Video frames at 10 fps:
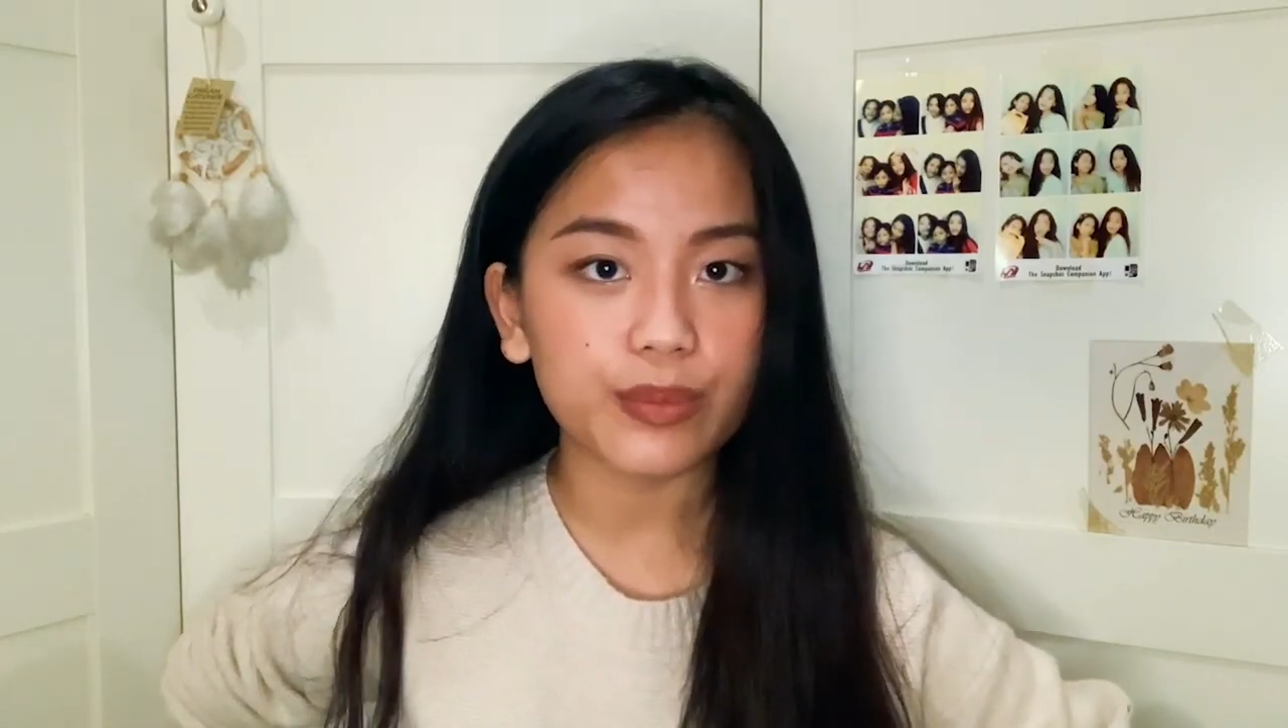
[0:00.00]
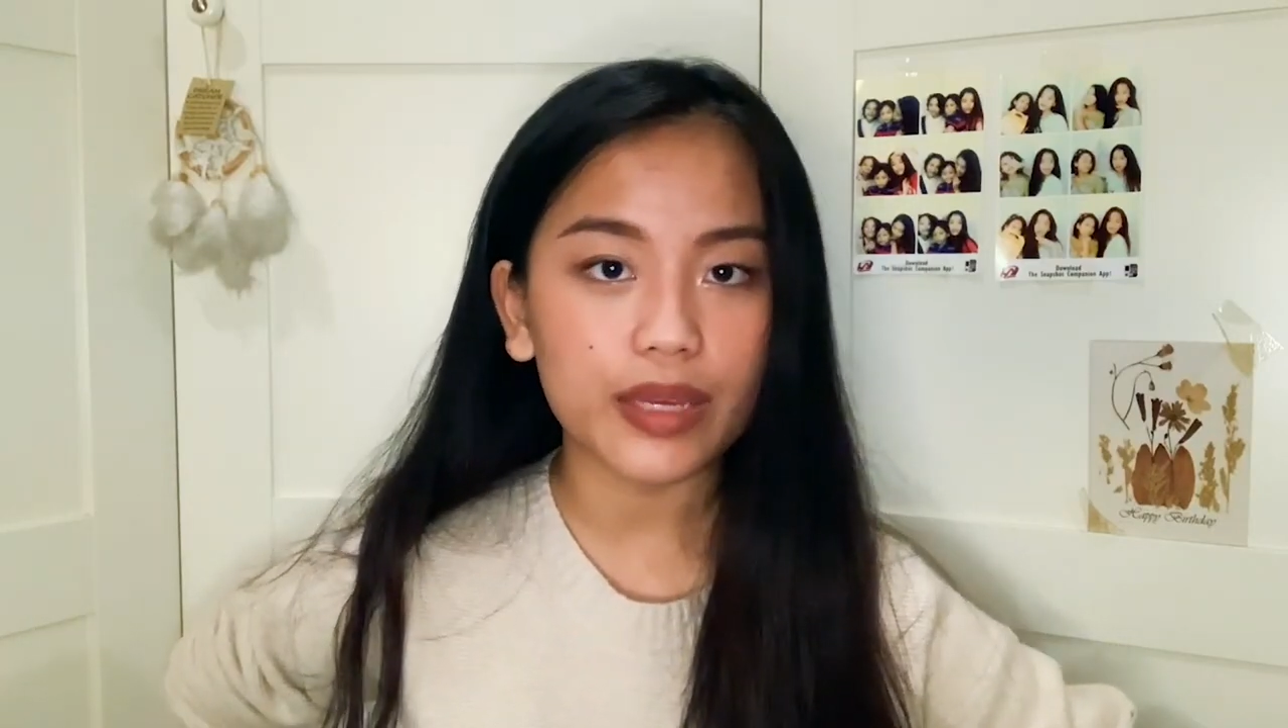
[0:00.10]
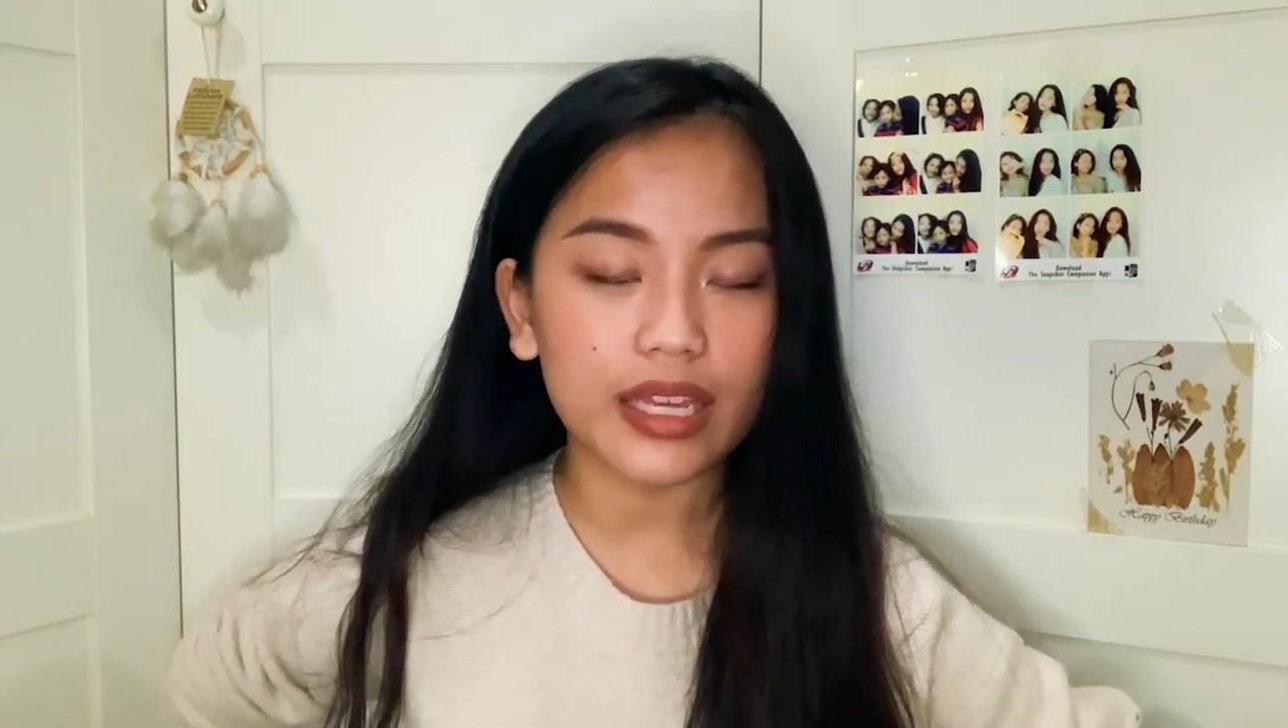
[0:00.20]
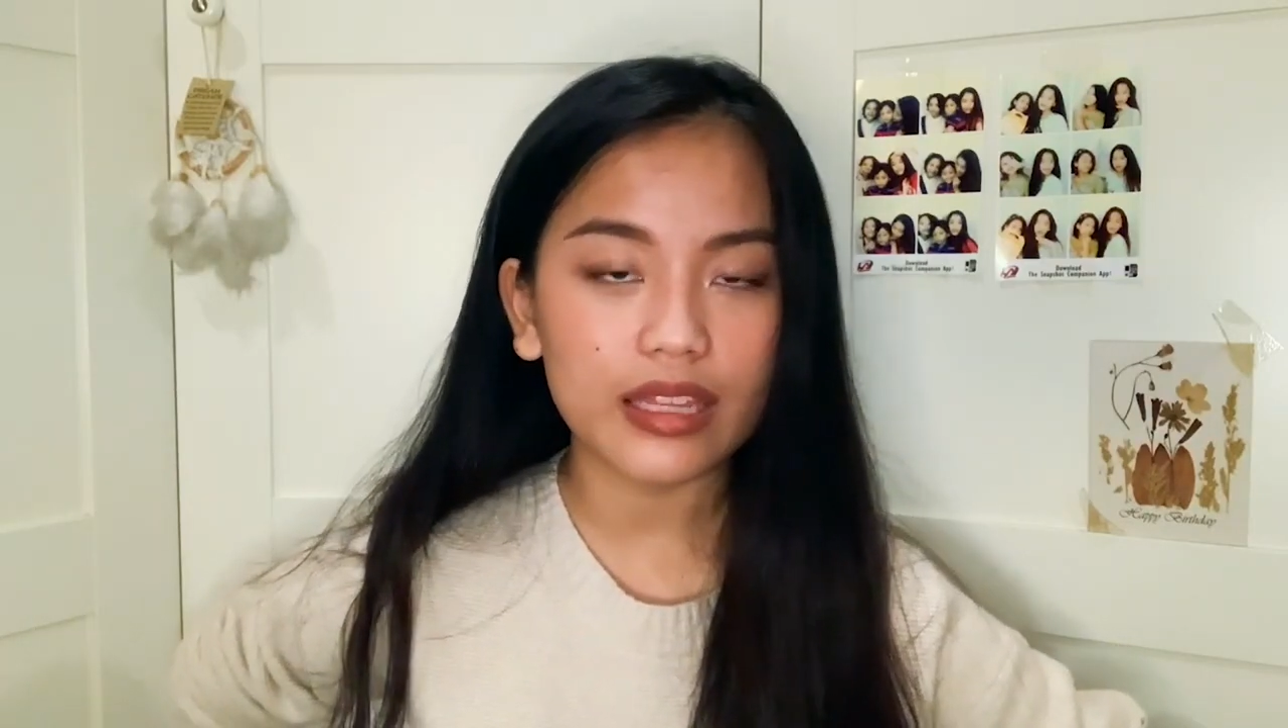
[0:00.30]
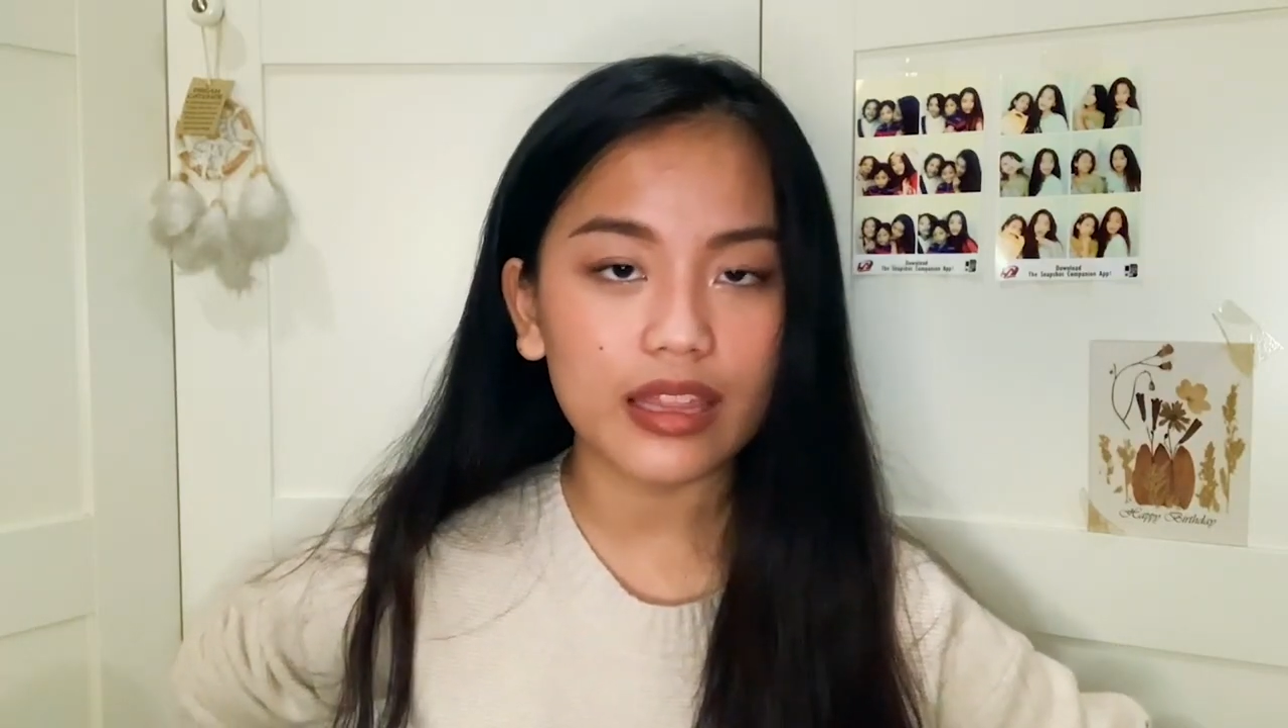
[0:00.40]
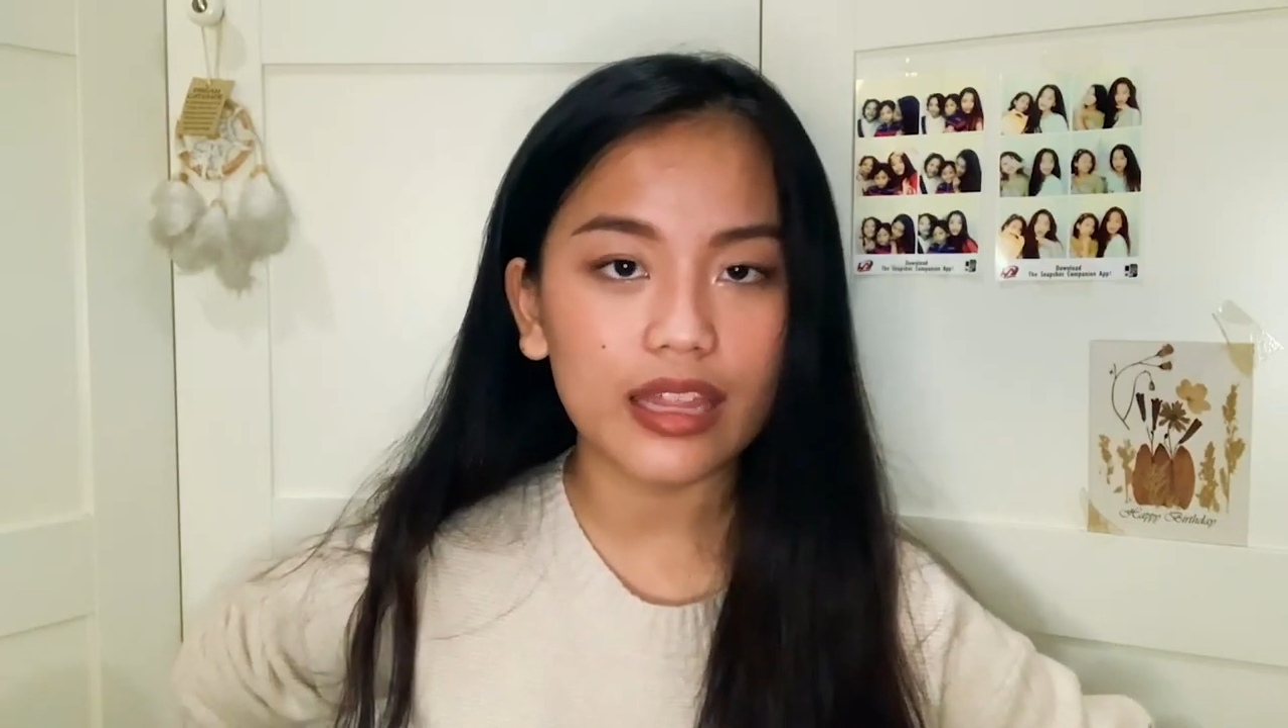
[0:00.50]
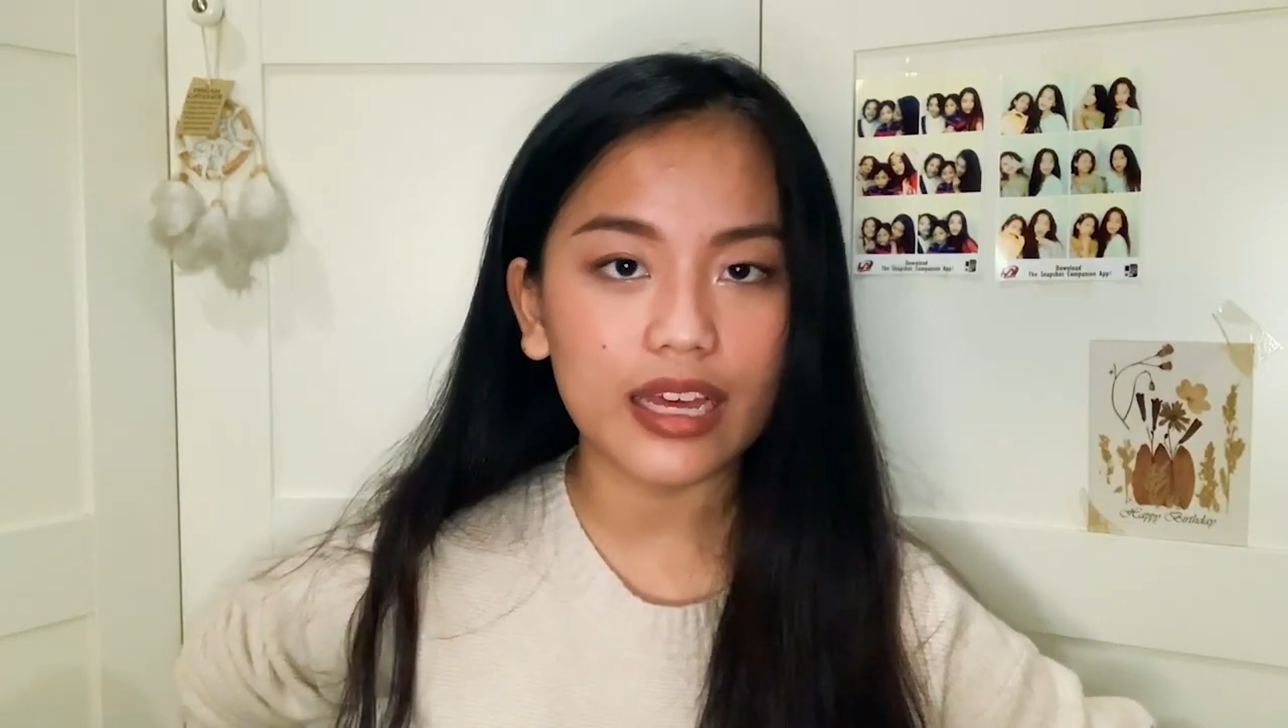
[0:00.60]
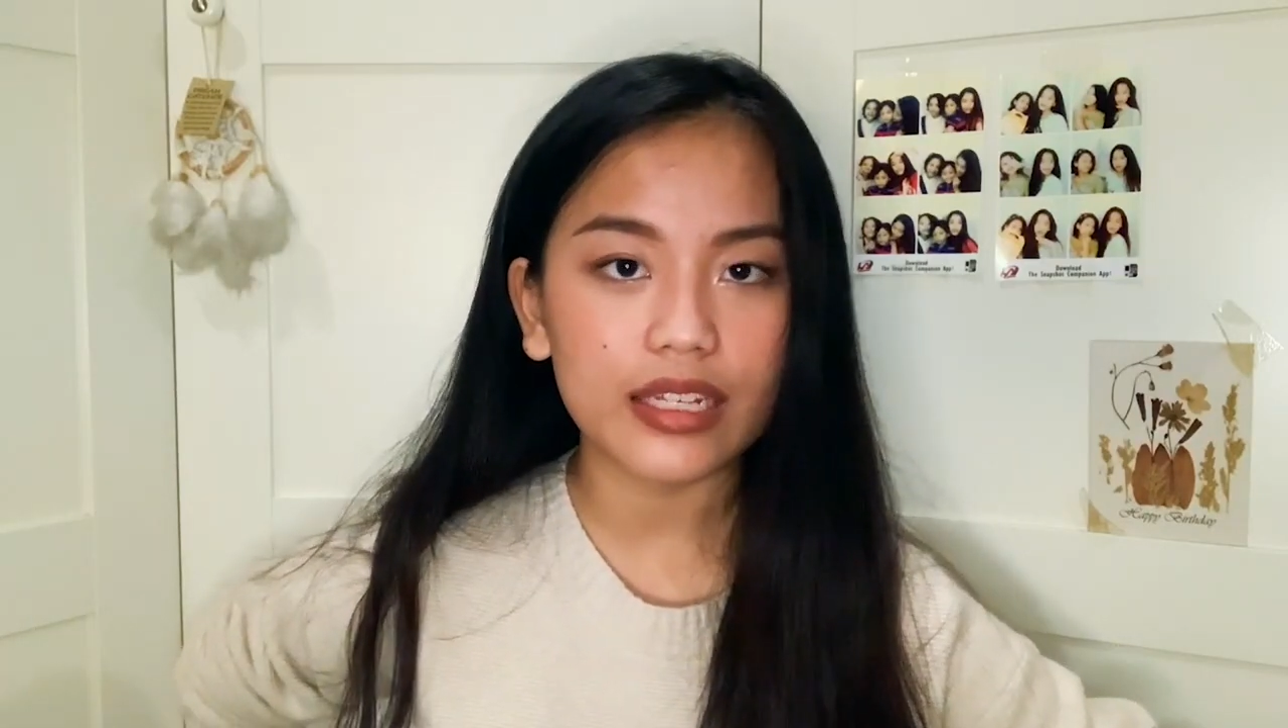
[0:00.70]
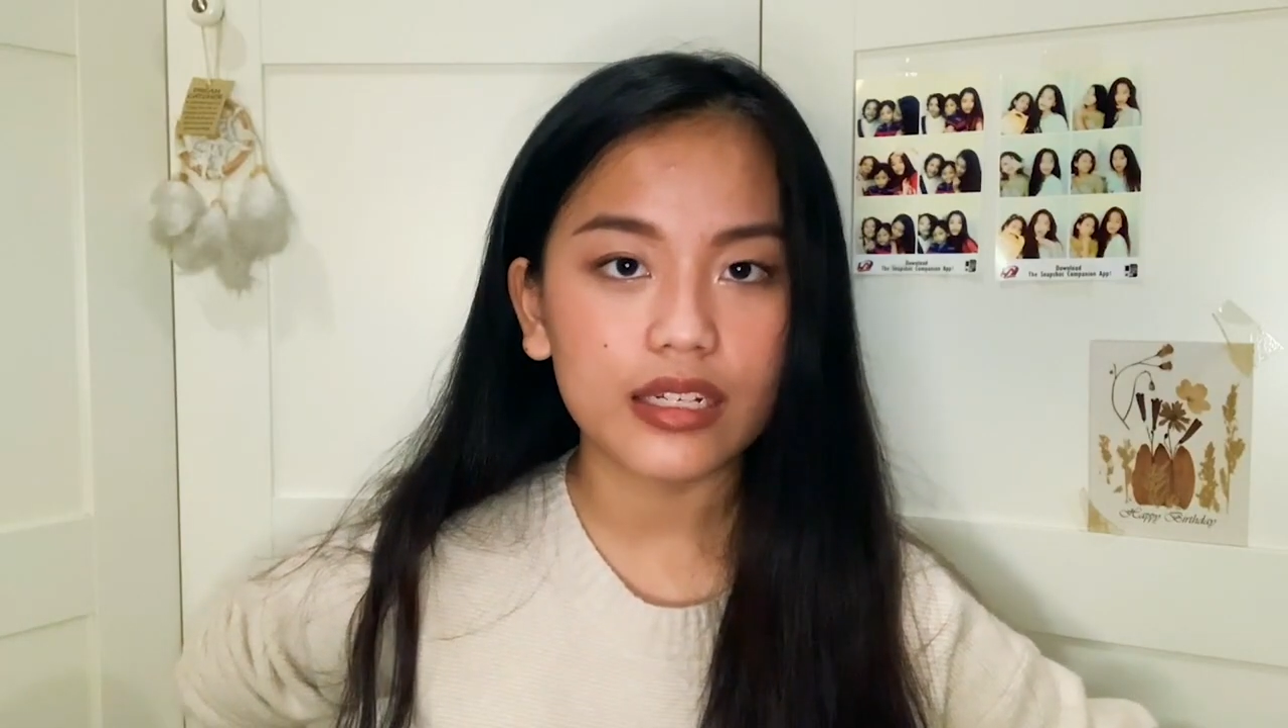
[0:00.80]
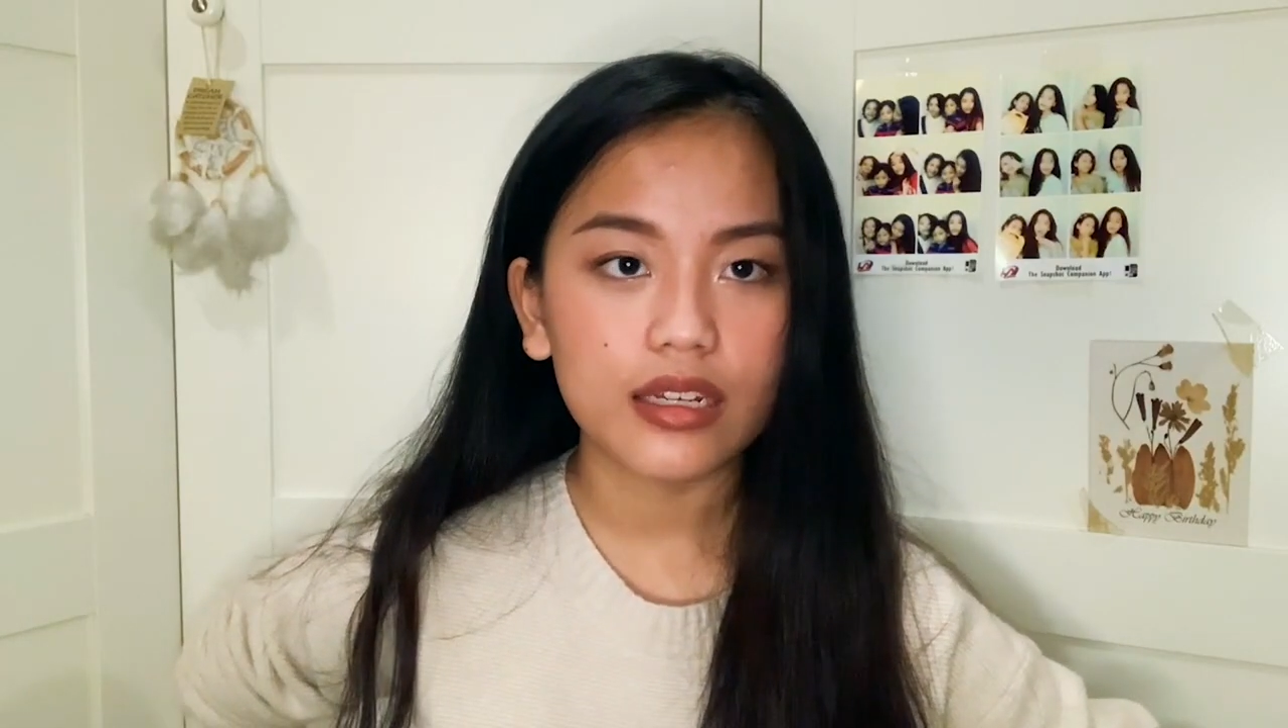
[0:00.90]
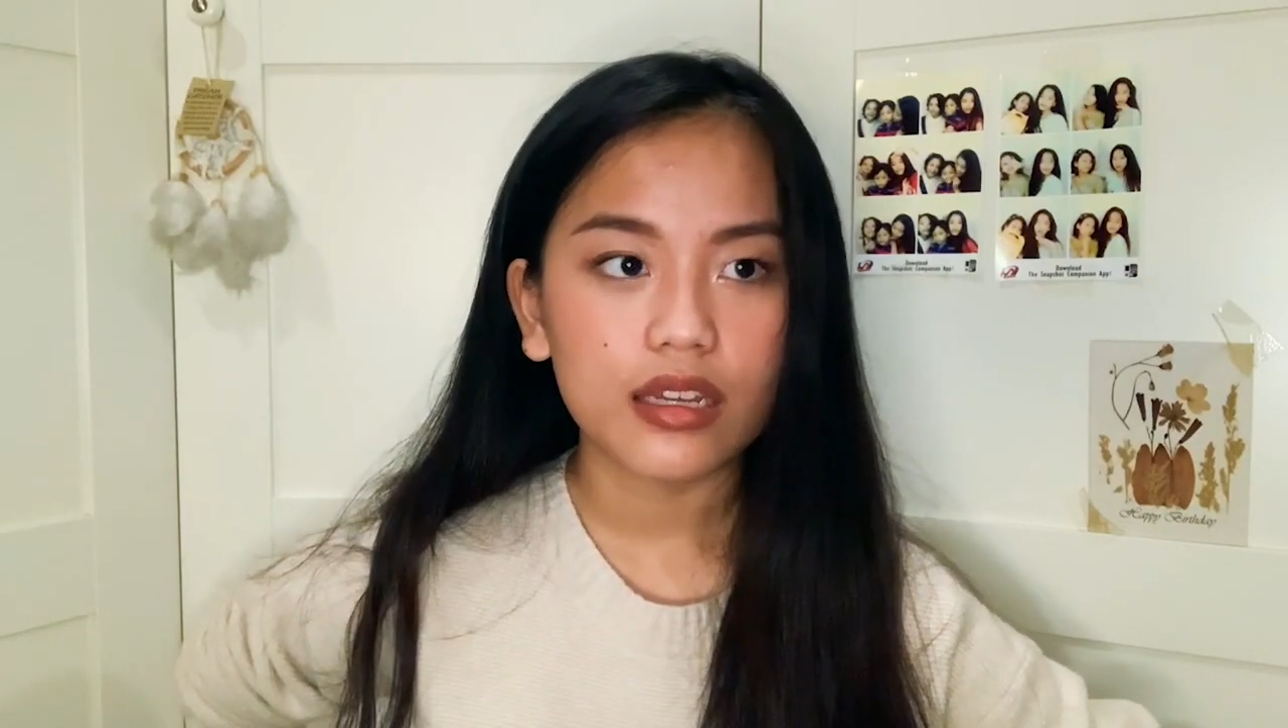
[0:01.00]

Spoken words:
me that